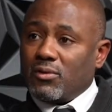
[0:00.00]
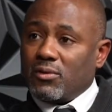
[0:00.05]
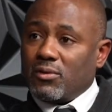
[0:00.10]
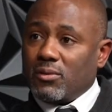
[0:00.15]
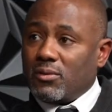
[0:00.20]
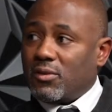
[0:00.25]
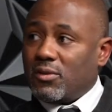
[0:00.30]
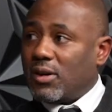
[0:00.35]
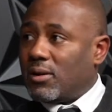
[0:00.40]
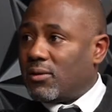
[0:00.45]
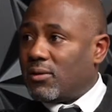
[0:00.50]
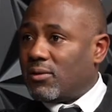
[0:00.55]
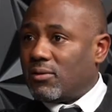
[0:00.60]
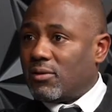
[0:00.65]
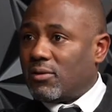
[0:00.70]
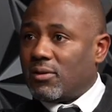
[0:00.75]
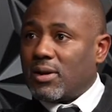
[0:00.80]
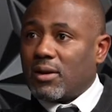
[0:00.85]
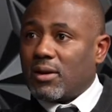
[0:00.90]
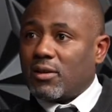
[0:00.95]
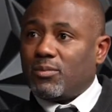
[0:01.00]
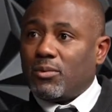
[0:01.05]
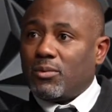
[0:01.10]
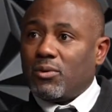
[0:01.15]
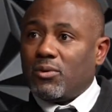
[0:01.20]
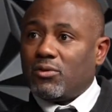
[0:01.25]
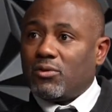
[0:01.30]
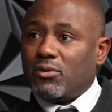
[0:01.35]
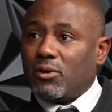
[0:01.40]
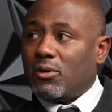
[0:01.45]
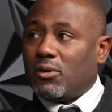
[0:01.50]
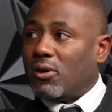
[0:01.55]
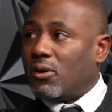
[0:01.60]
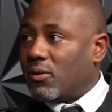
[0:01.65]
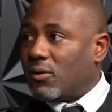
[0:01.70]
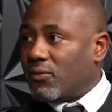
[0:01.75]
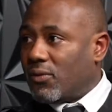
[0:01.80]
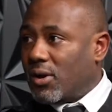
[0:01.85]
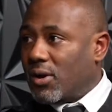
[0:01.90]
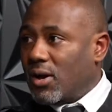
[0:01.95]
to tennis. They're not exposed to
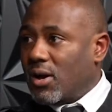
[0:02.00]
golf.